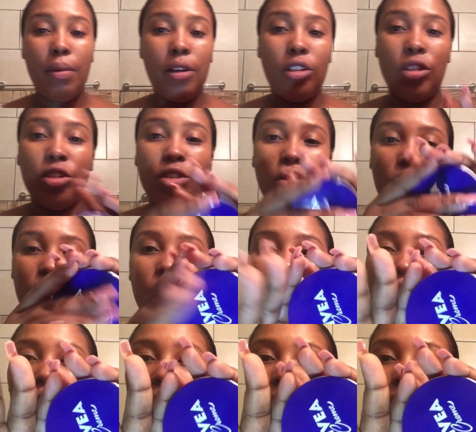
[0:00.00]
I just use
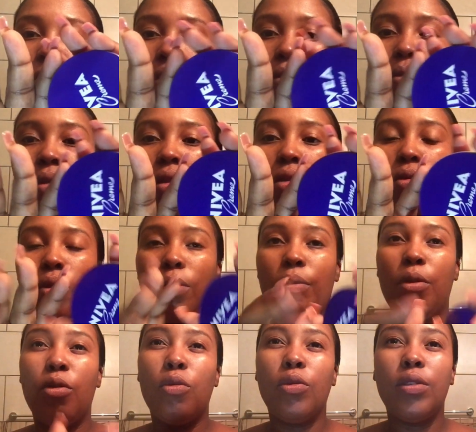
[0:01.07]
this cream either way
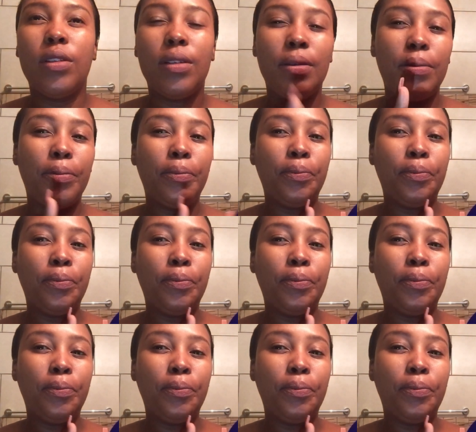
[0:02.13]
because